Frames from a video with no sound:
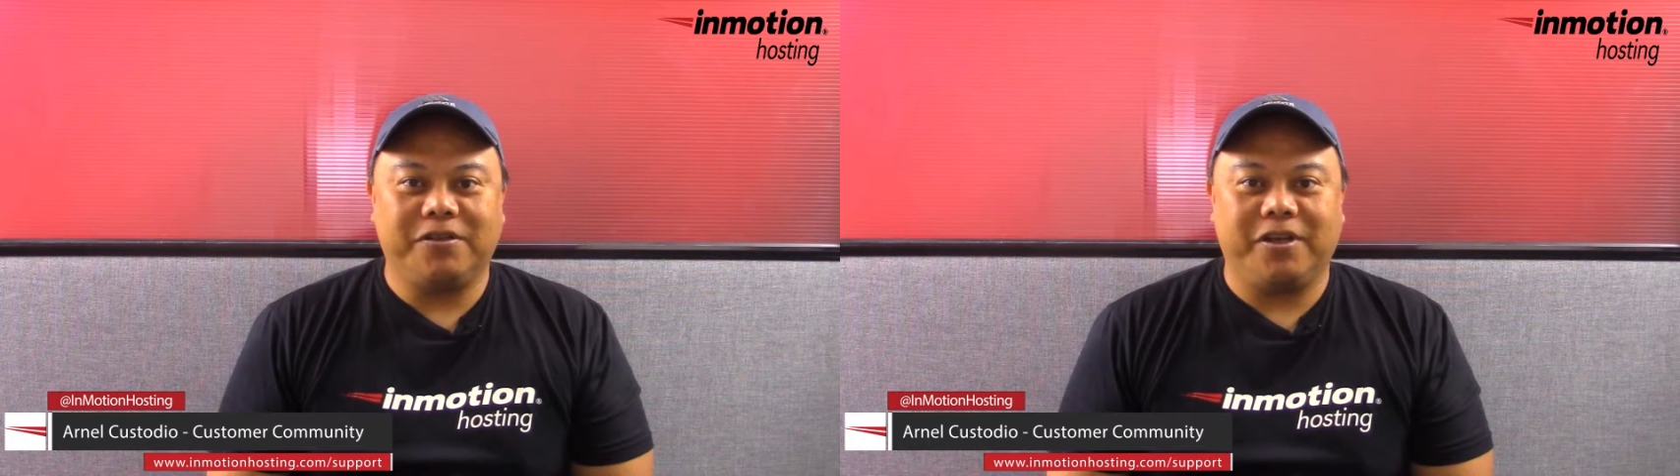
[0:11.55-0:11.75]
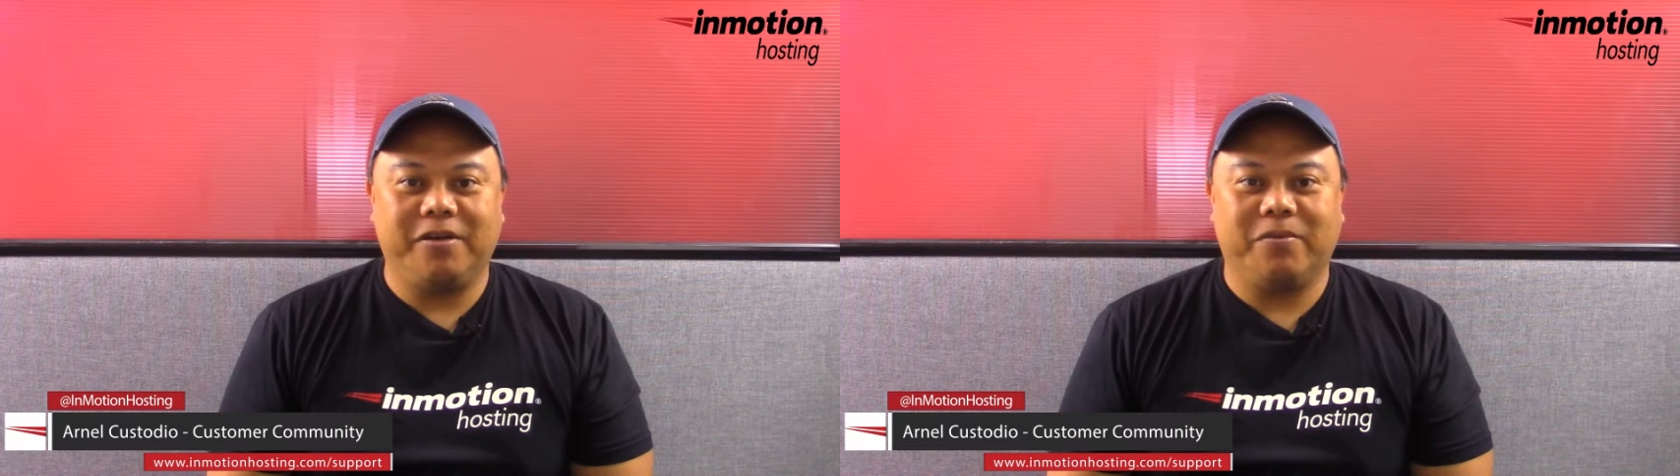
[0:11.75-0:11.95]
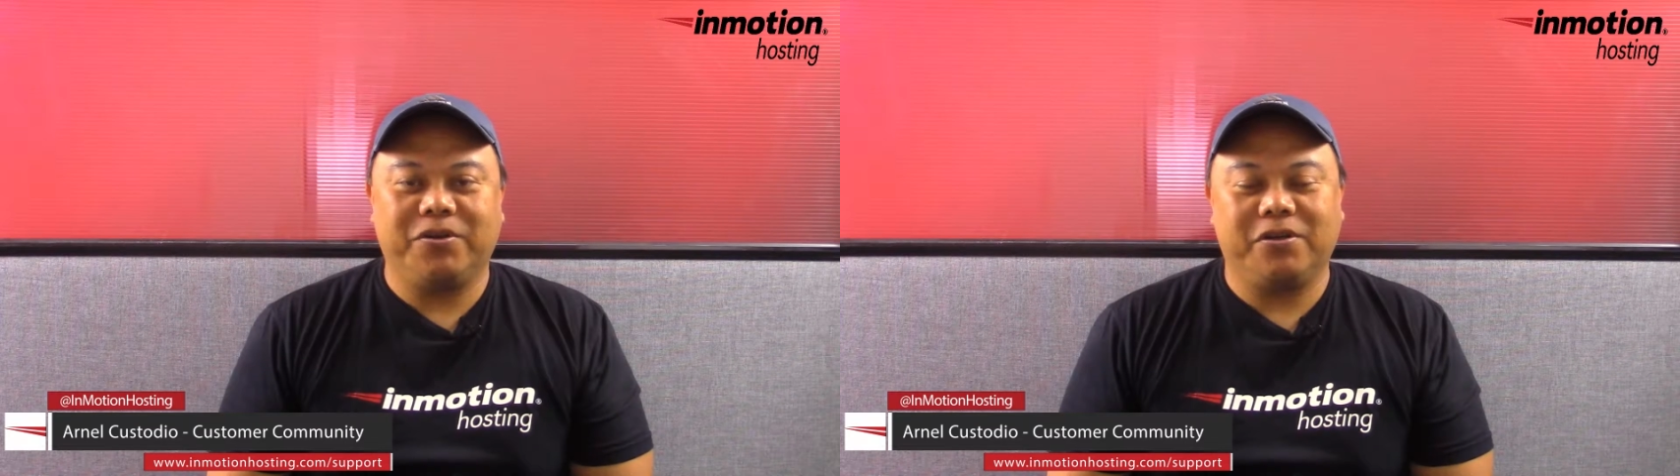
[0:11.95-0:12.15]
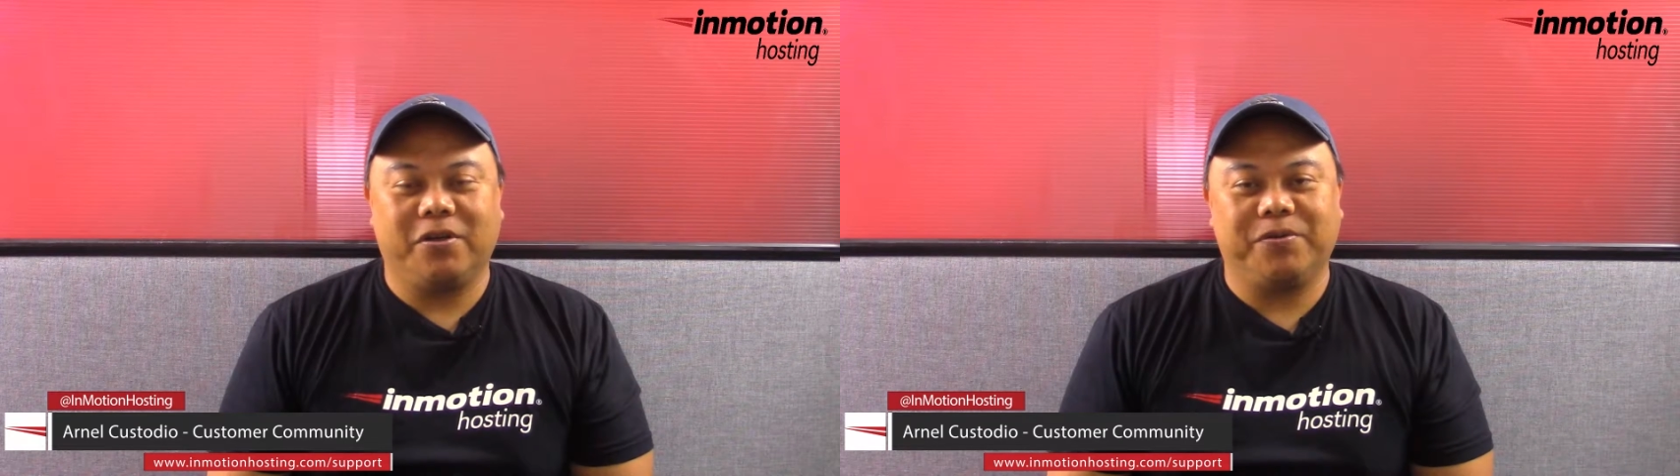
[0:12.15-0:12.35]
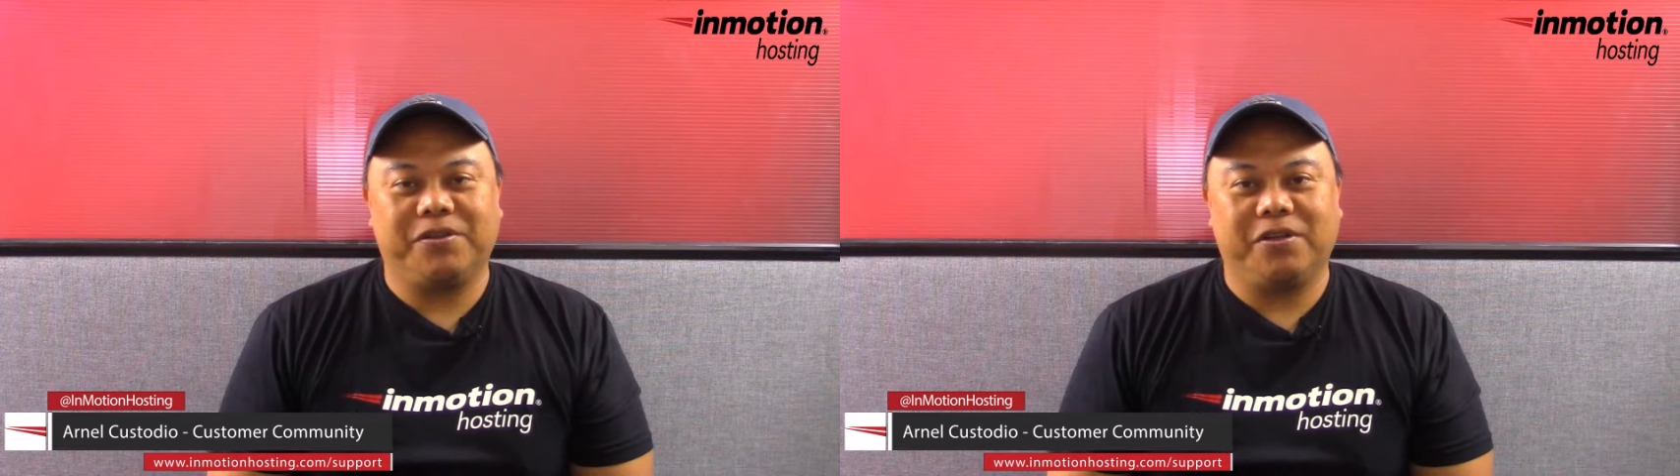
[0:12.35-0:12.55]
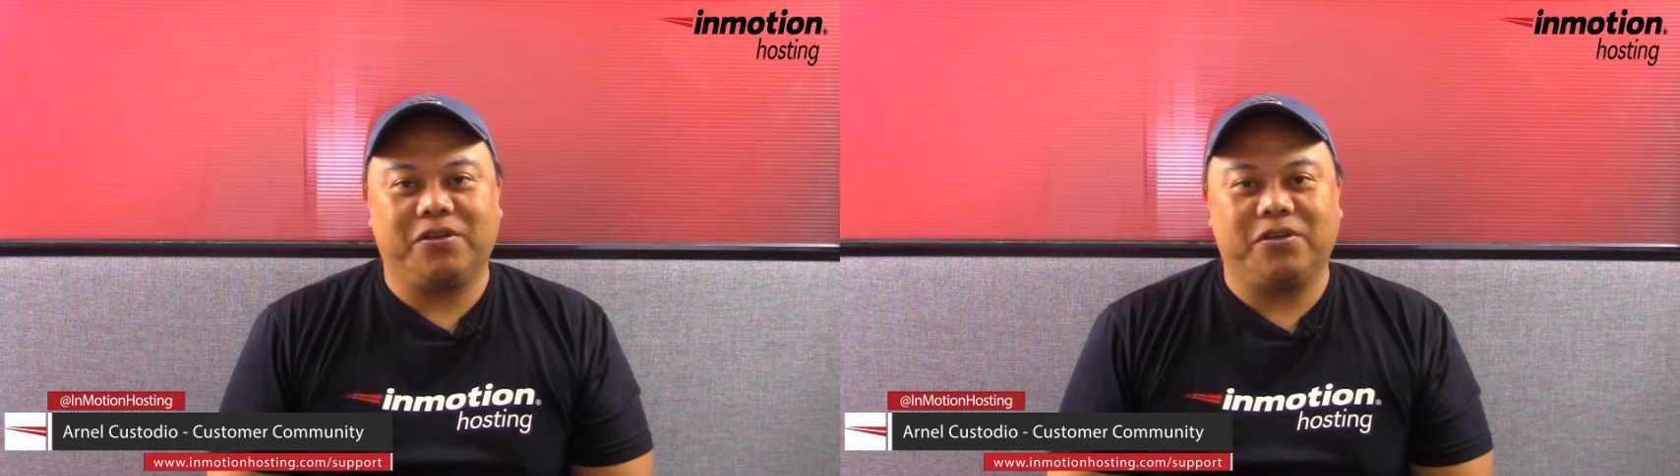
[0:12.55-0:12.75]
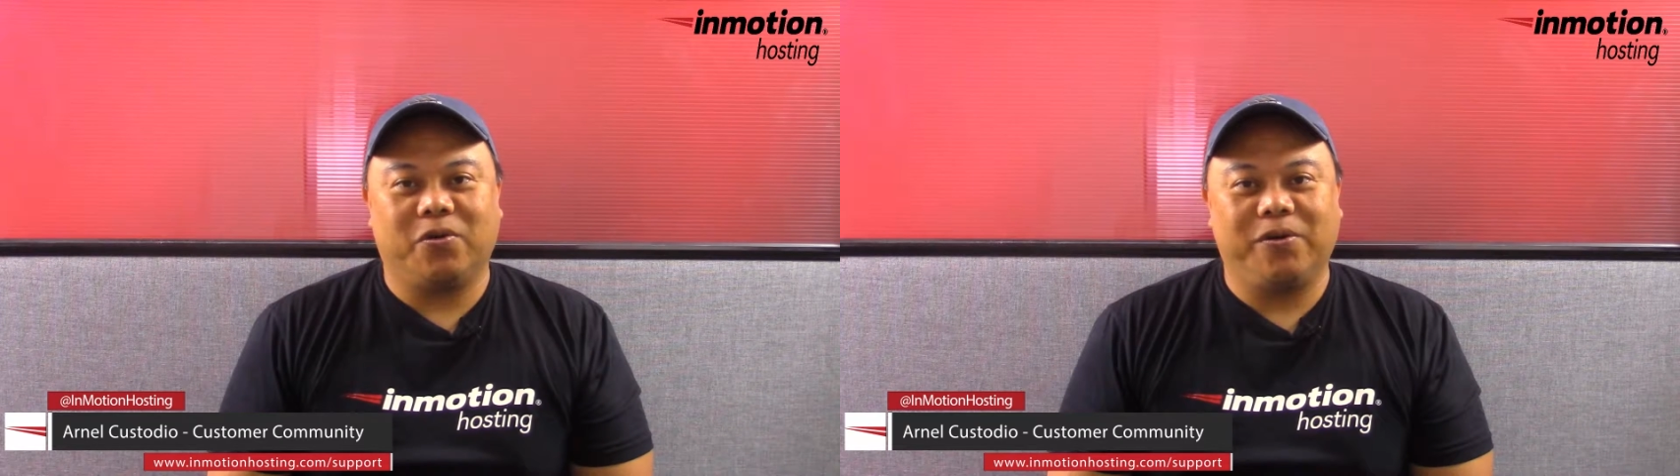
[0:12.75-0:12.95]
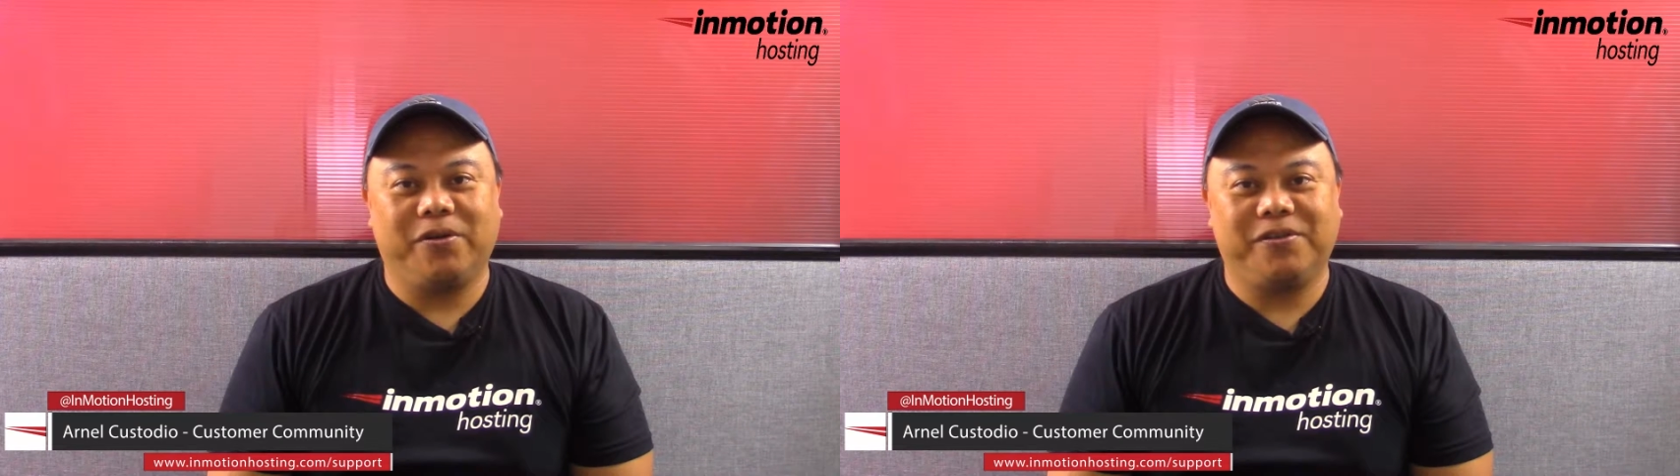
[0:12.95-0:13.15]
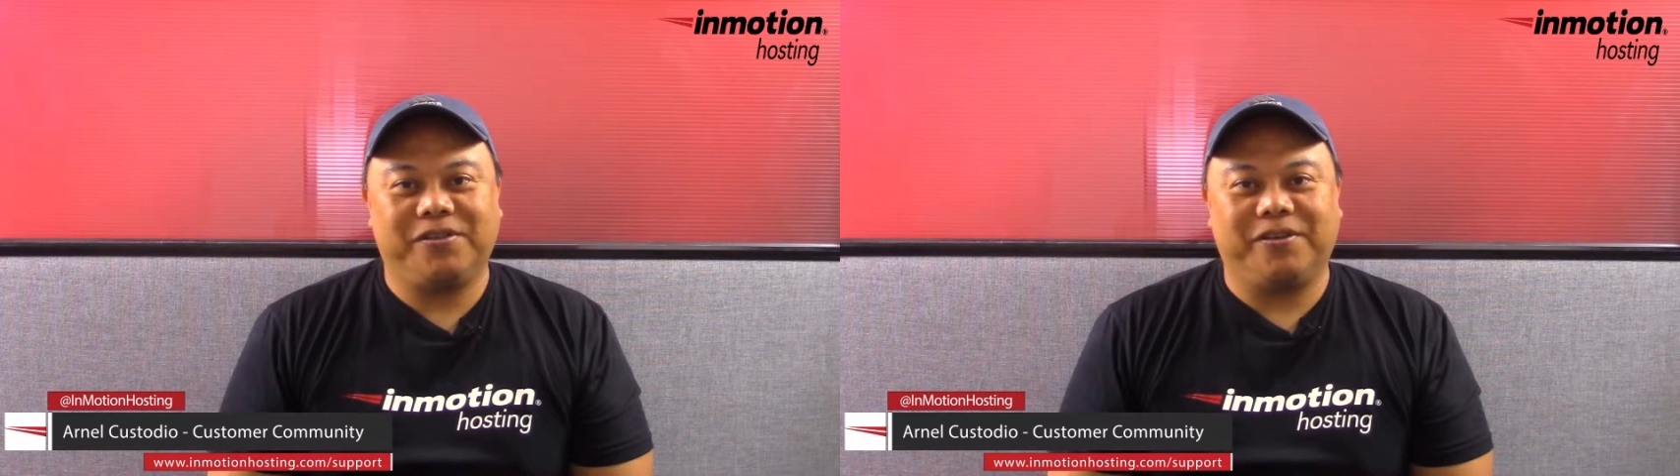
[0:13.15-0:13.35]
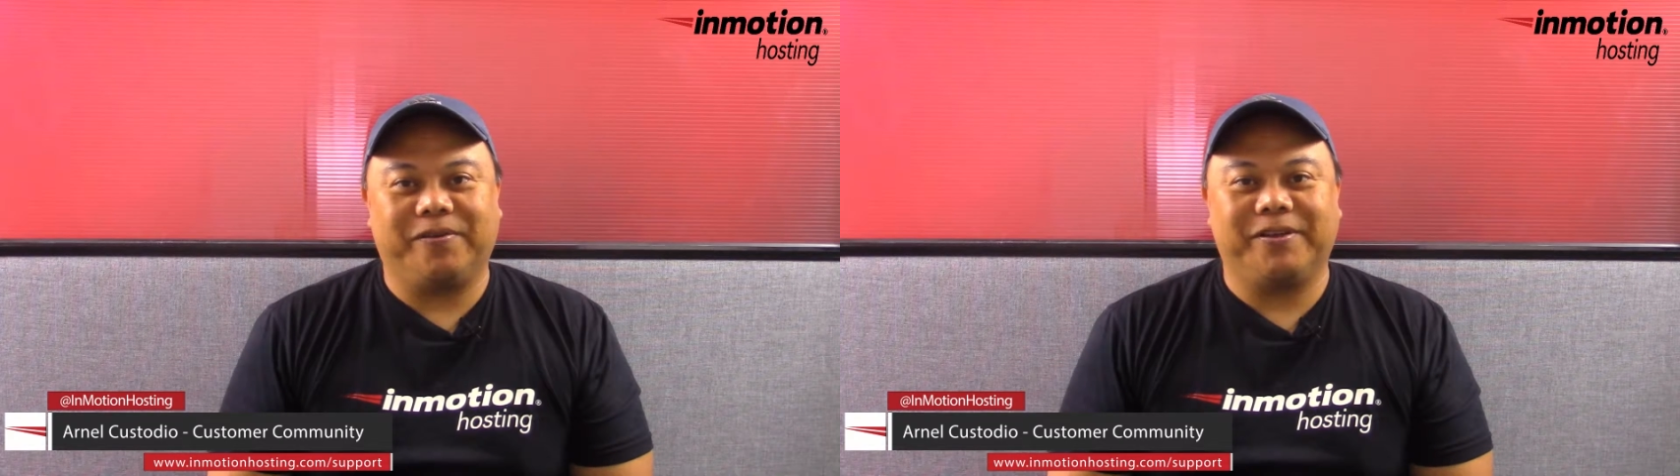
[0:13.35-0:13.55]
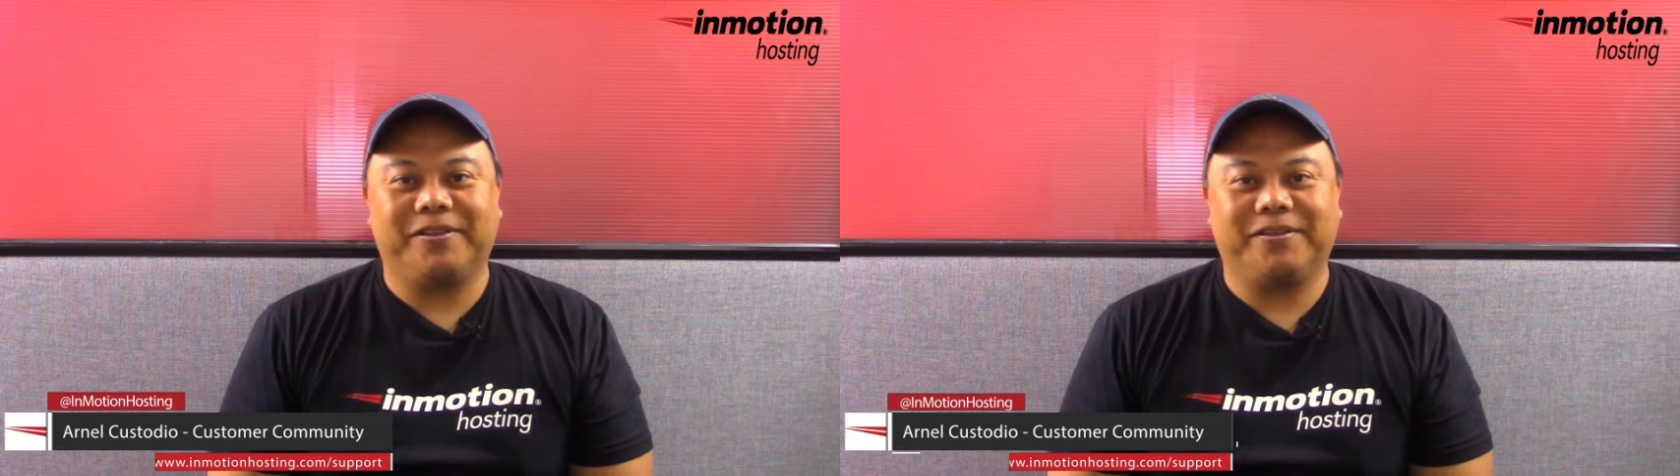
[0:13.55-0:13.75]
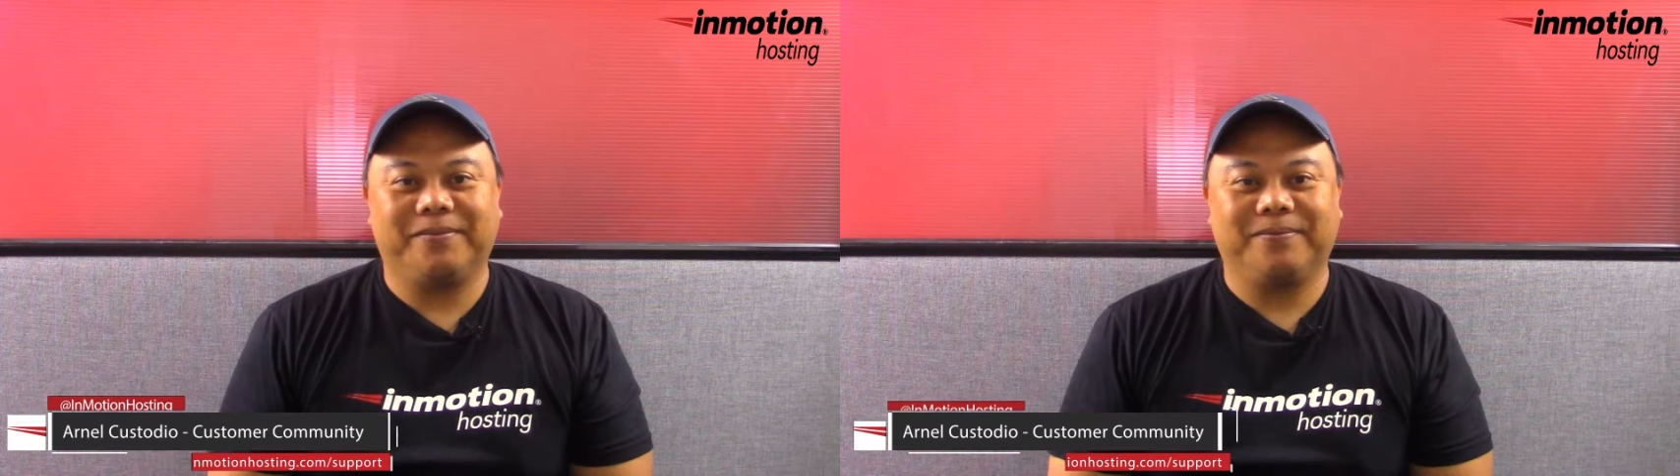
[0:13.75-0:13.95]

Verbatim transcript: InMotion Hosting tutorials series.